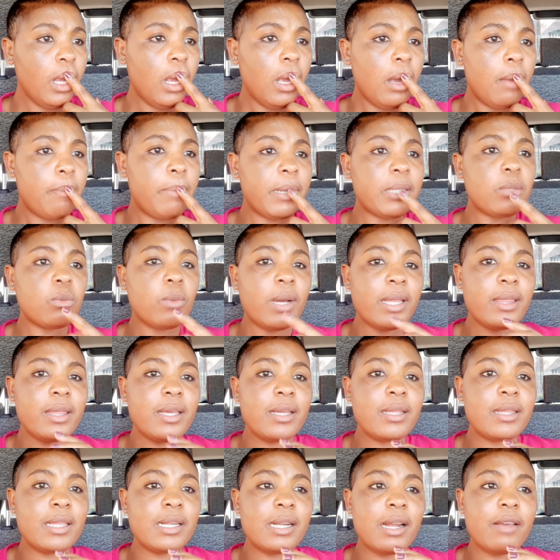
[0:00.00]
But one
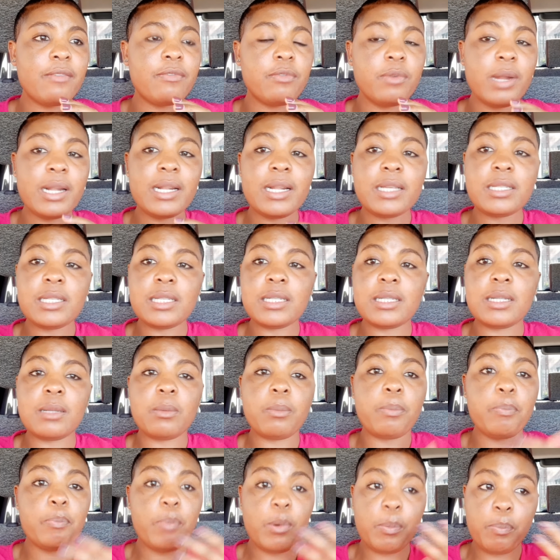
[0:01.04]
thing that I've realized,
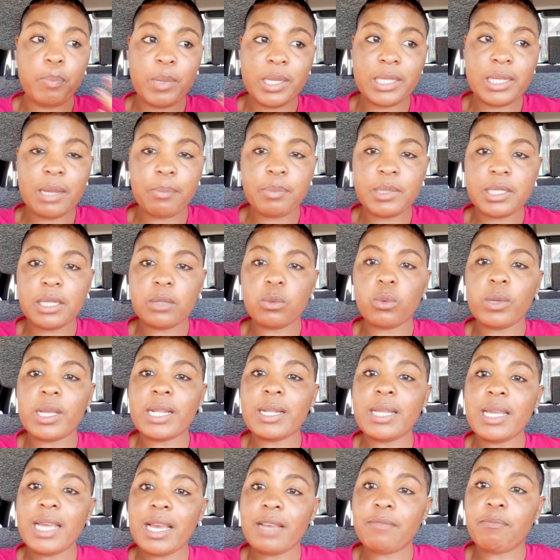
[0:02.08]
picked up, is that when
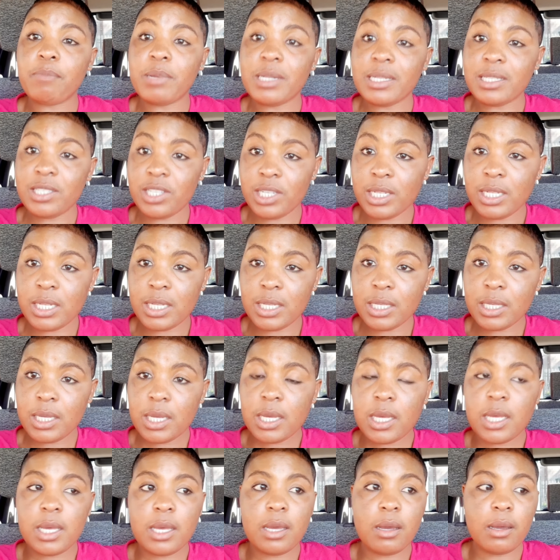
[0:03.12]
he had been cheating,
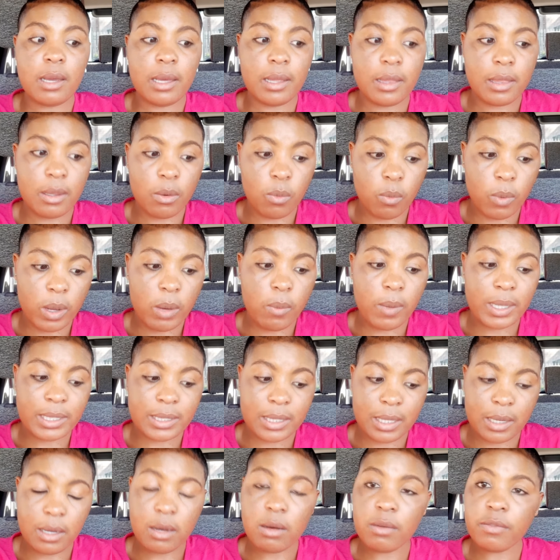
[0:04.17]
where was
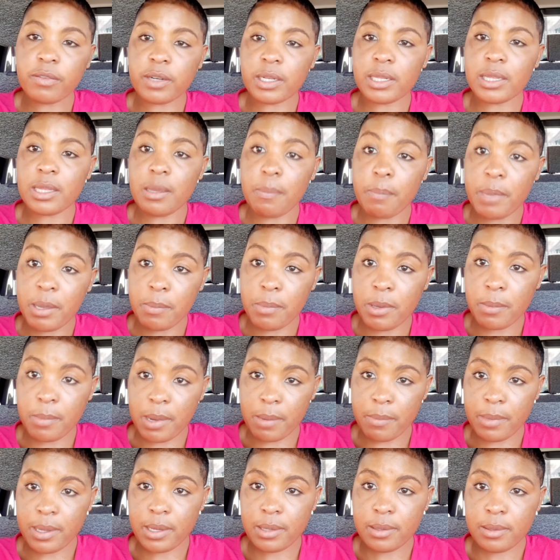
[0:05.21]
the girlfriend, the baby
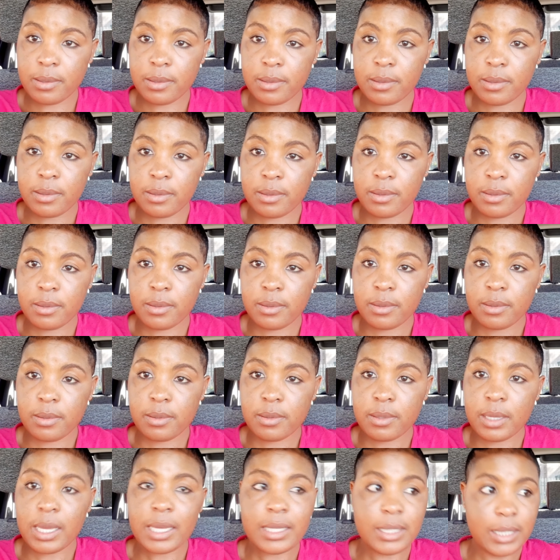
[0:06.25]
mama?
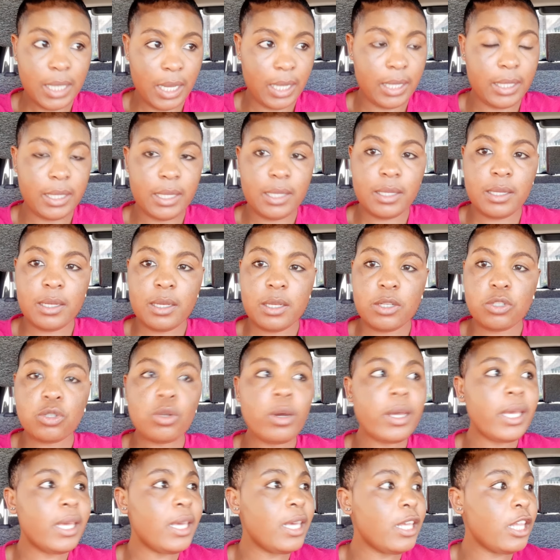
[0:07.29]
Exactly. So
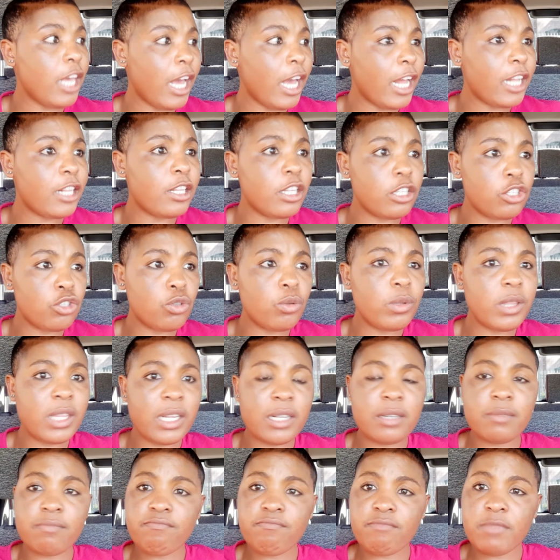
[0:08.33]
he understood
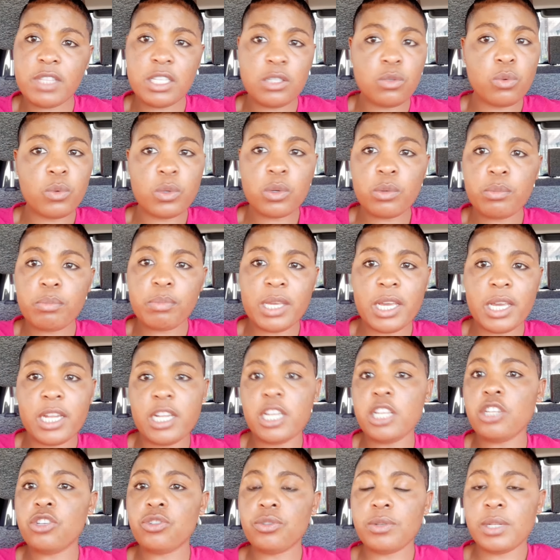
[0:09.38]
that this wouldn't be an
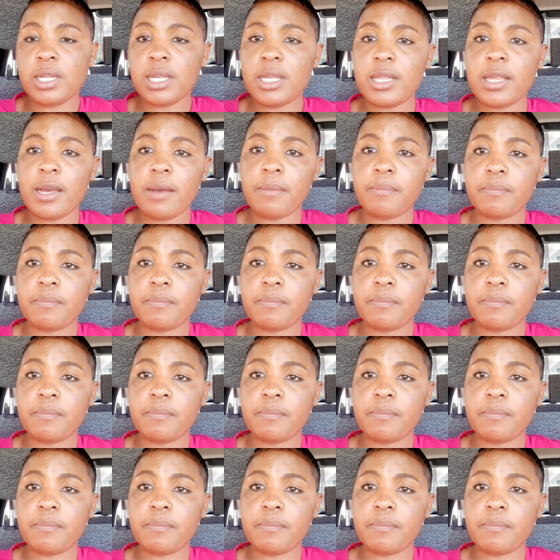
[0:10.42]
issue neither.